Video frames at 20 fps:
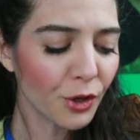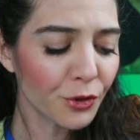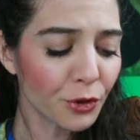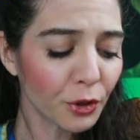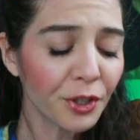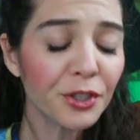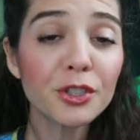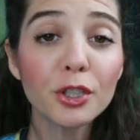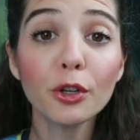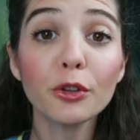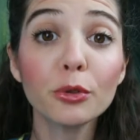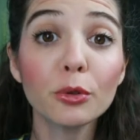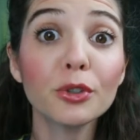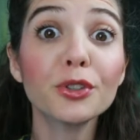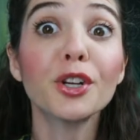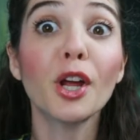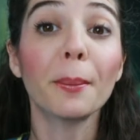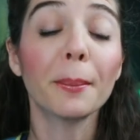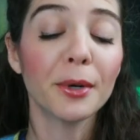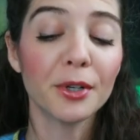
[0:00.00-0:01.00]
So let's go through
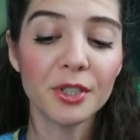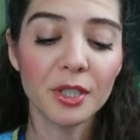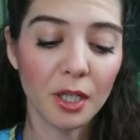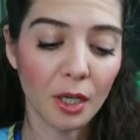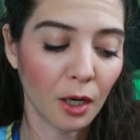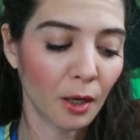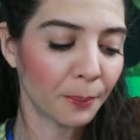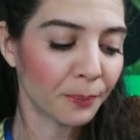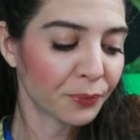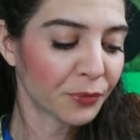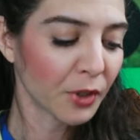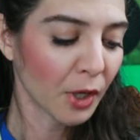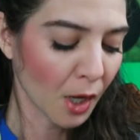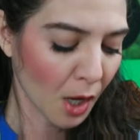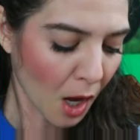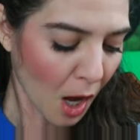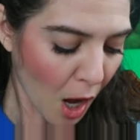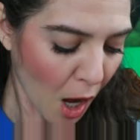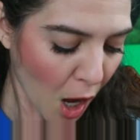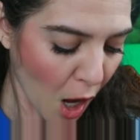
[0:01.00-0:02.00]
the numbers here.
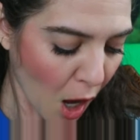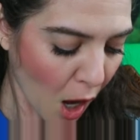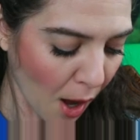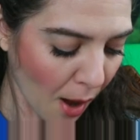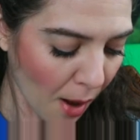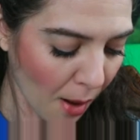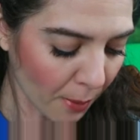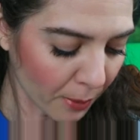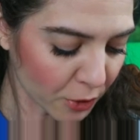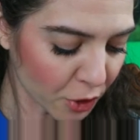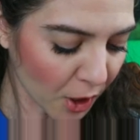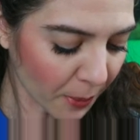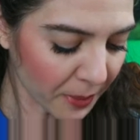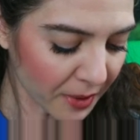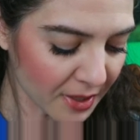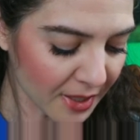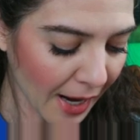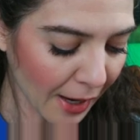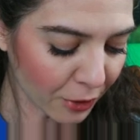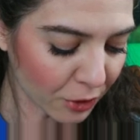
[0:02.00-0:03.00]
Um,
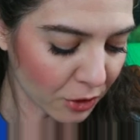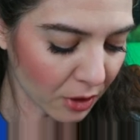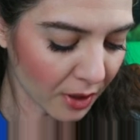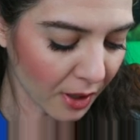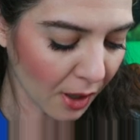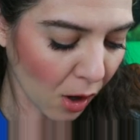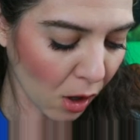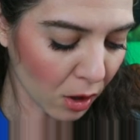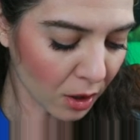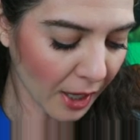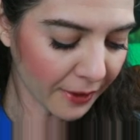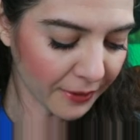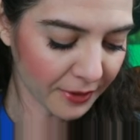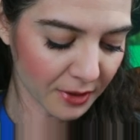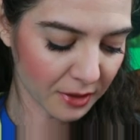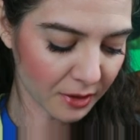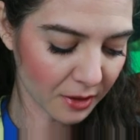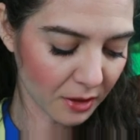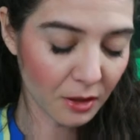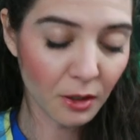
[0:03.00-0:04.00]
jumping down to the all
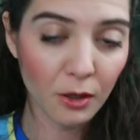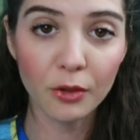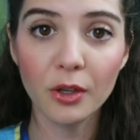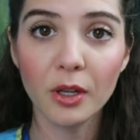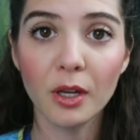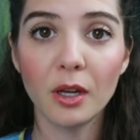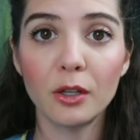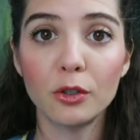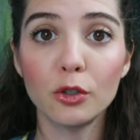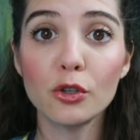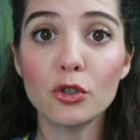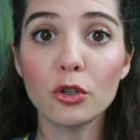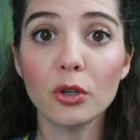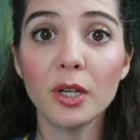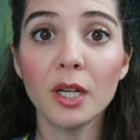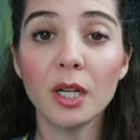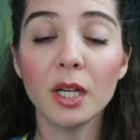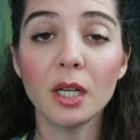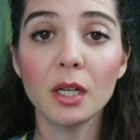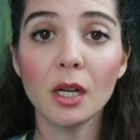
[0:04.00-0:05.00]
life, you know, the
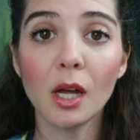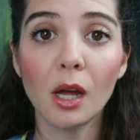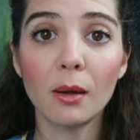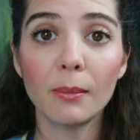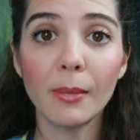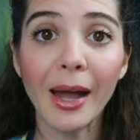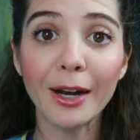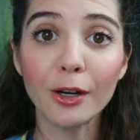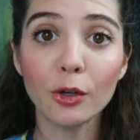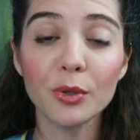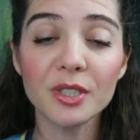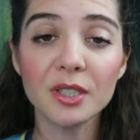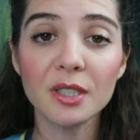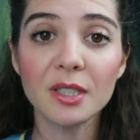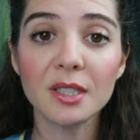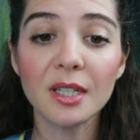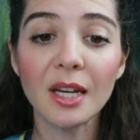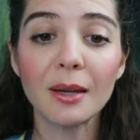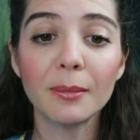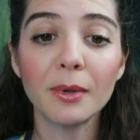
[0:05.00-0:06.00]
nutrient um, adequacy
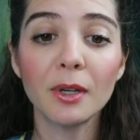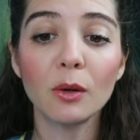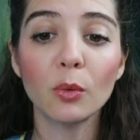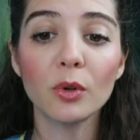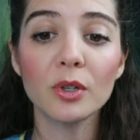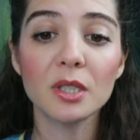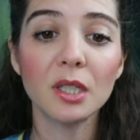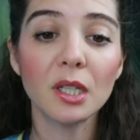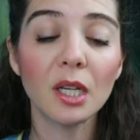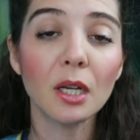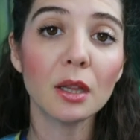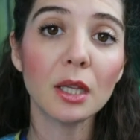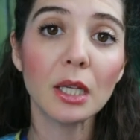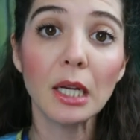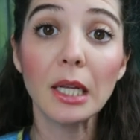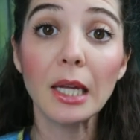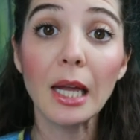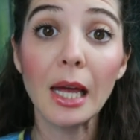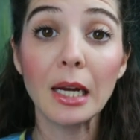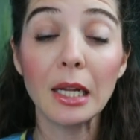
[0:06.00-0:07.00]
statement, we're seeing here
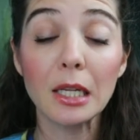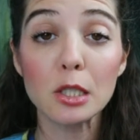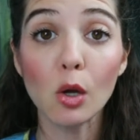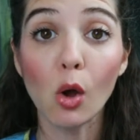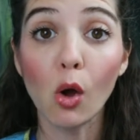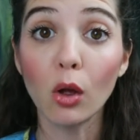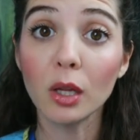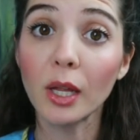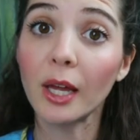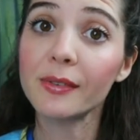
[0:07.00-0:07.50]
that again, it's all